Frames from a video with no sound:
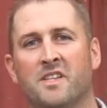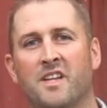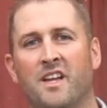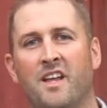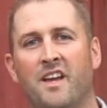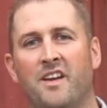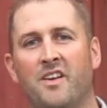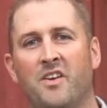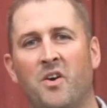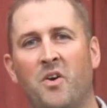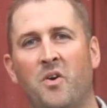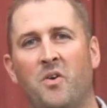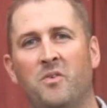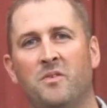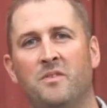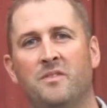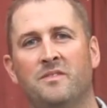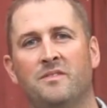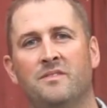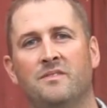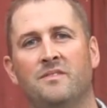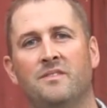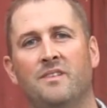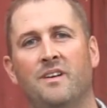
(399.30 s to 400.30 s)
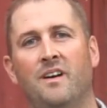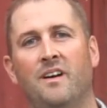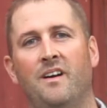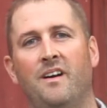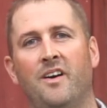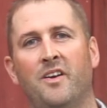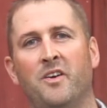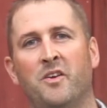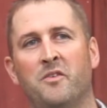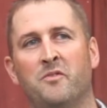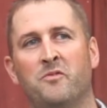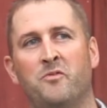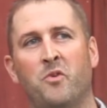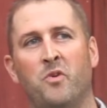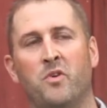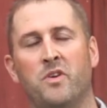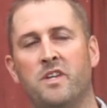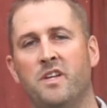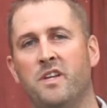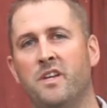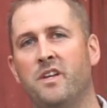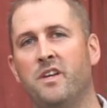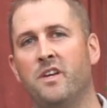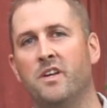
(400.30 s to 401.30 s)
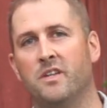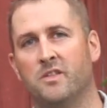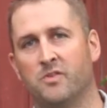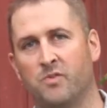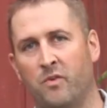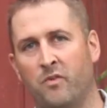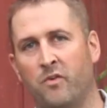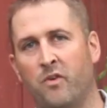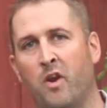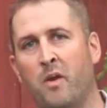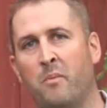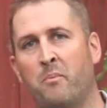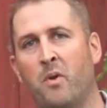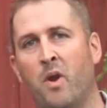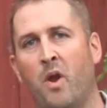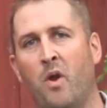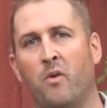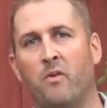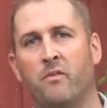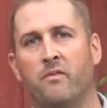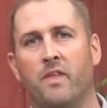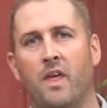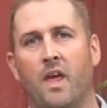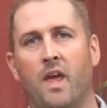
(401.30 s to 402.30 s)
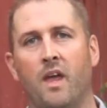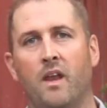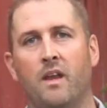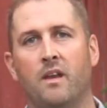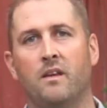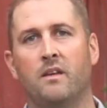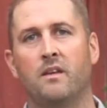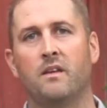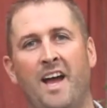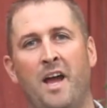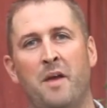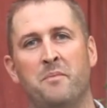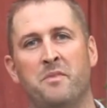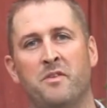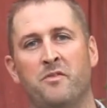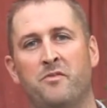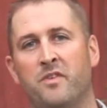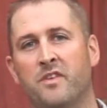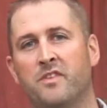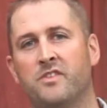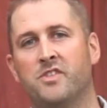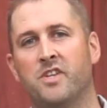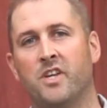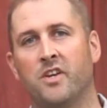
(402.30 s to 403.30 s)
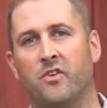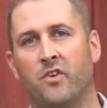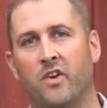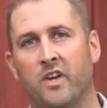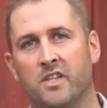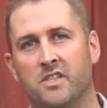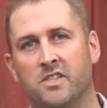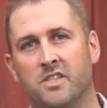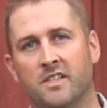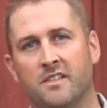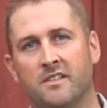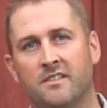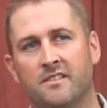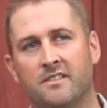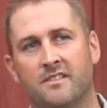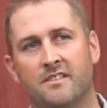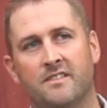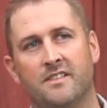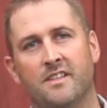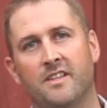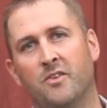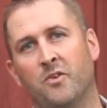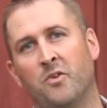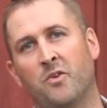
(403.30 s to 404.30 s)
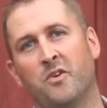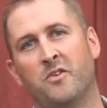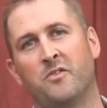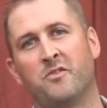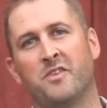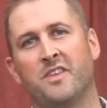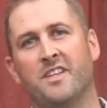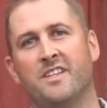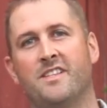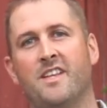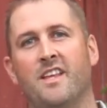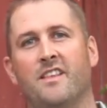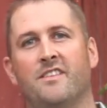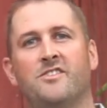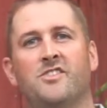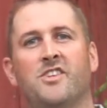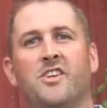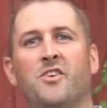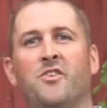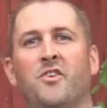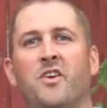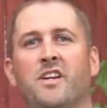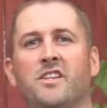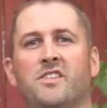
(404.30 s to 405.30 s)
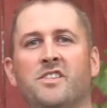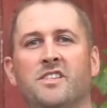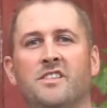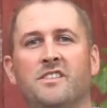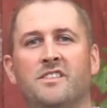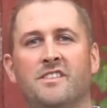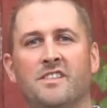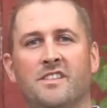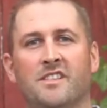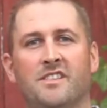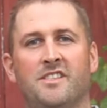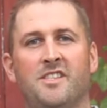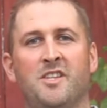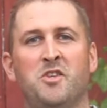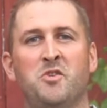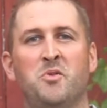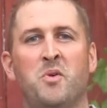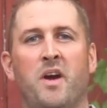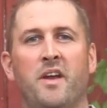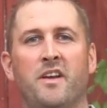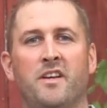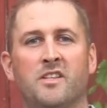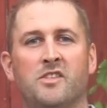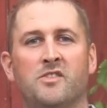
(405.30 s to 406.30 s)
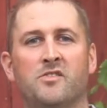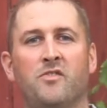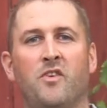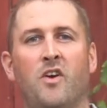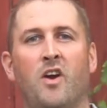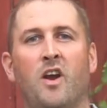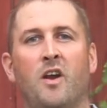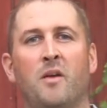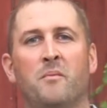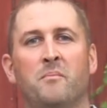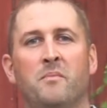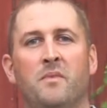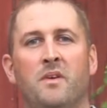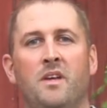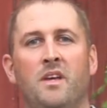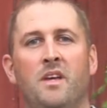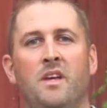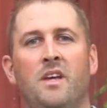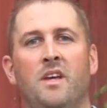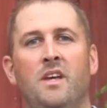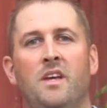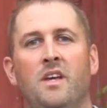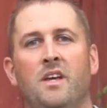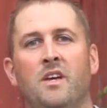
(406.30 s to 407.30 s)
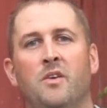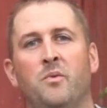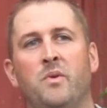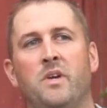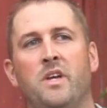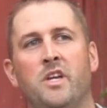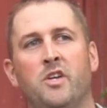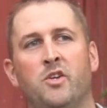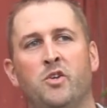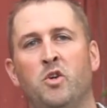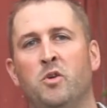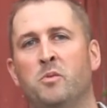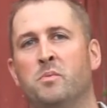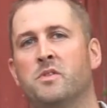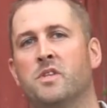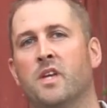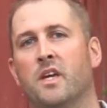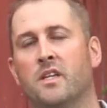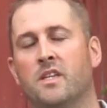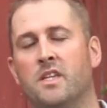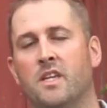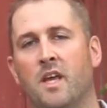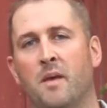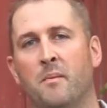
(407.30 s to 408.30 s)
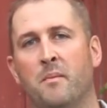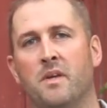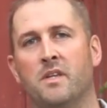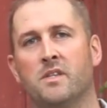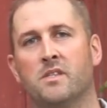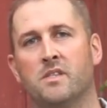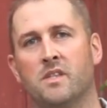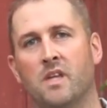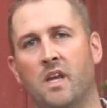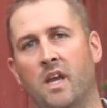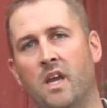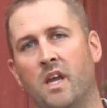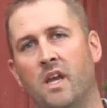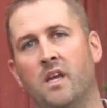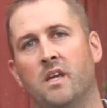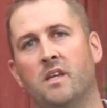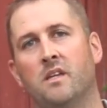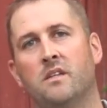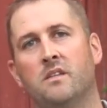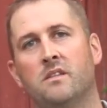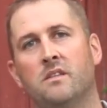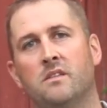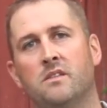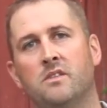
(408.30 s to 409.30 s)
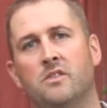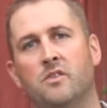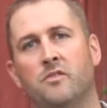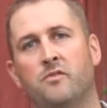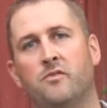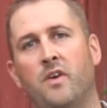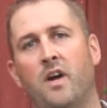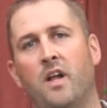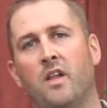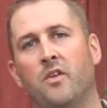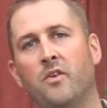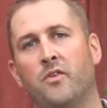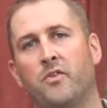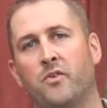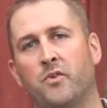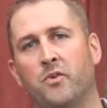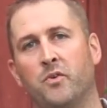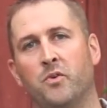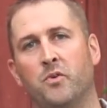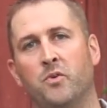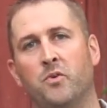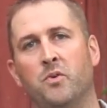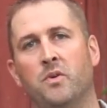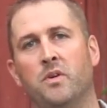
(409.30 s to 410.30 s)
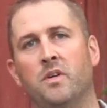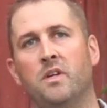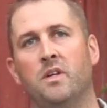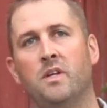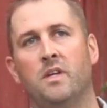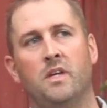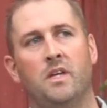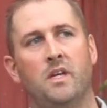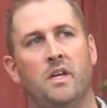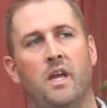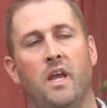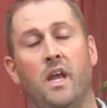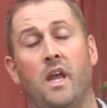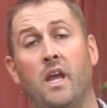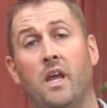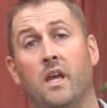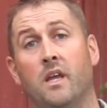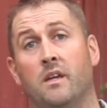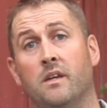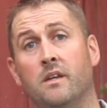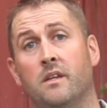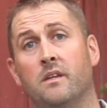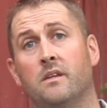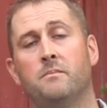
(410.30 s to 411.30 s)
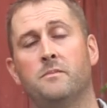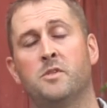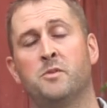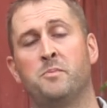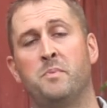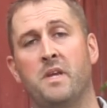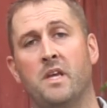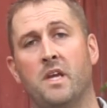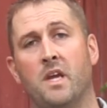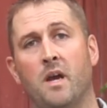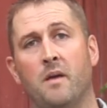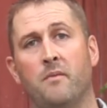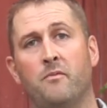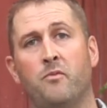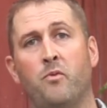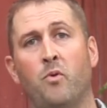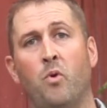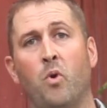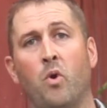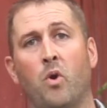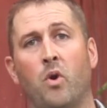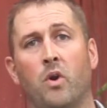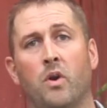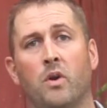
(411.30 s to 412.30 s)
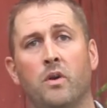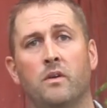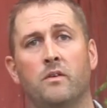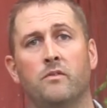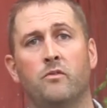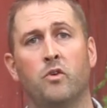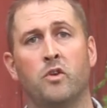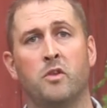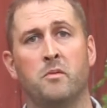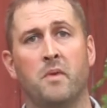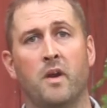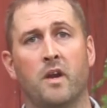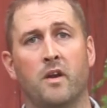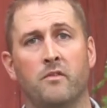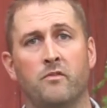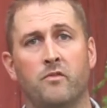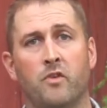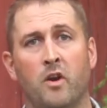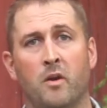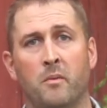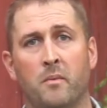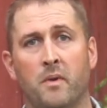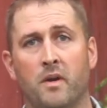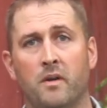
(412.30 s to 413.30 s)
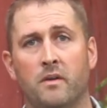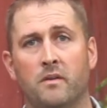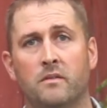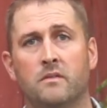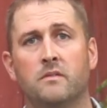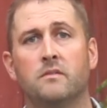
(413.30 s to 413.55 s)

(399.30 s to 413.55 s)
that I know. 114 years, we're very proud of that. I'm the 5th generation. In order for the 10th generation to continue on this farm, we need groups like the MSA to follow through and speak up for the American farmer.